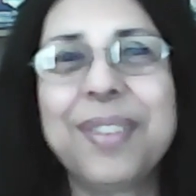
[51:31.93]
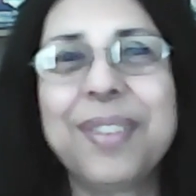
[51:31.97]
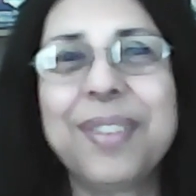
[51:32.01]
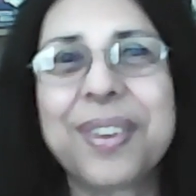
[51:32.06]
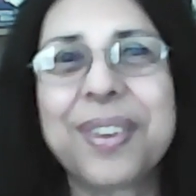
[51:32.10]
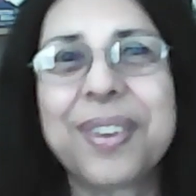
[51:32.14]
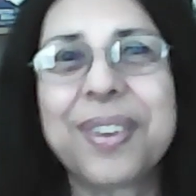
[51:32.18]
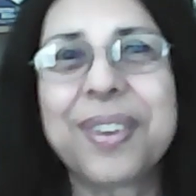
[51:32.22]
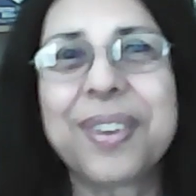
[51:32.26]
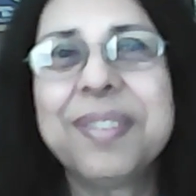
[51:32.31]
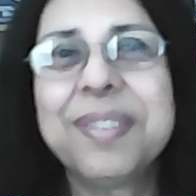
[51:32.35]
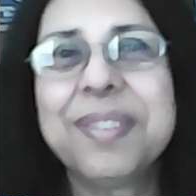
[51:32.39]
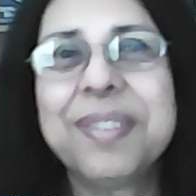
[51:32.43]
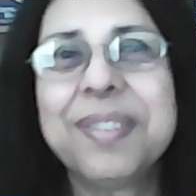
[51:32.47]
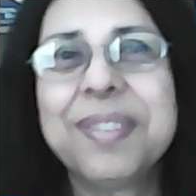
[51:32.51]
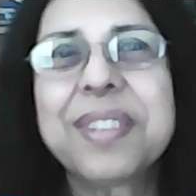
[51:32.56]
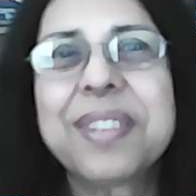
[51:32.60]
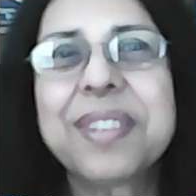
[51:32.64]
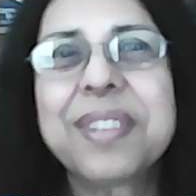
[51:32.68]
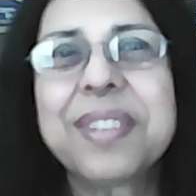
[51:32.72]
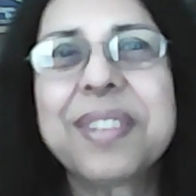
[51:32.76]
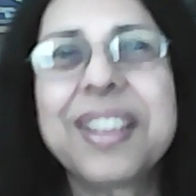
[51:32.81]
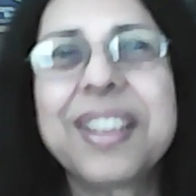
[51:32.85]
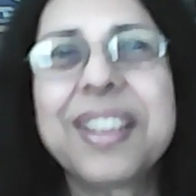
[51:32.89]
for
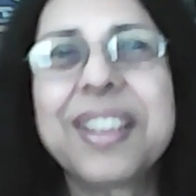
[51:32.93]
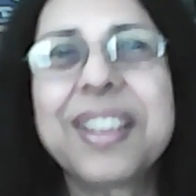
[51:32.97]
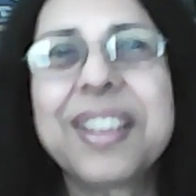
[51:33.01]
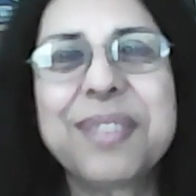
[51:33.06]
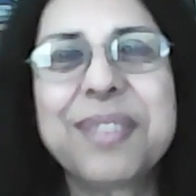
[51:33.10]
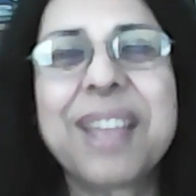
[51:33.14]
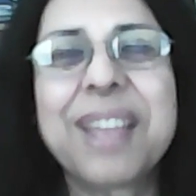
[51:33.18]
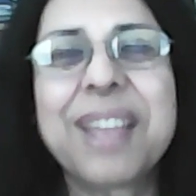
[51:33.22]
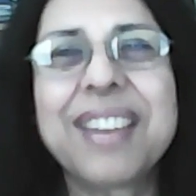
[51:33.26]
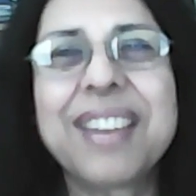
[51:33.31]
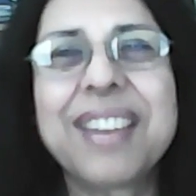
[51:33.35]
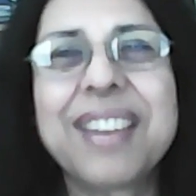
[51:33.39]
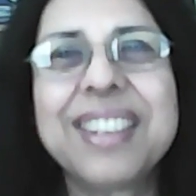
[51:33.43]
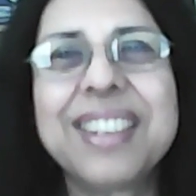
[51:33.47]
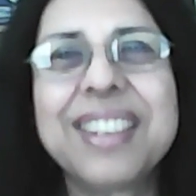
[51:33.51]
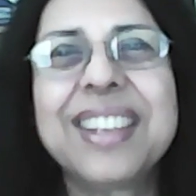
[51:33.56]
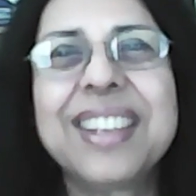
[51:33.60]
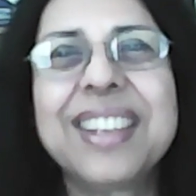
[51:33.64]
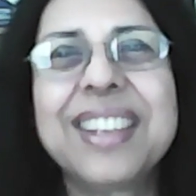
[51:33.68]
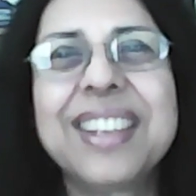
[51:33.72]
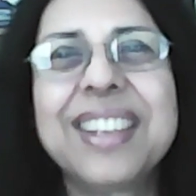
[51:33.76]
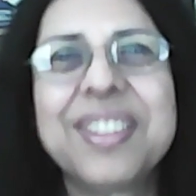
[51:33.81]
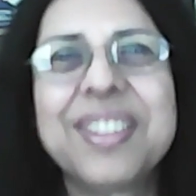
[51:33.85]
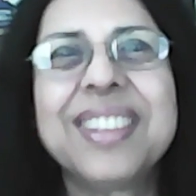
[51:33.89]
Sudha to marry
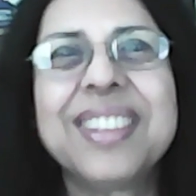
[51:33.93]
him.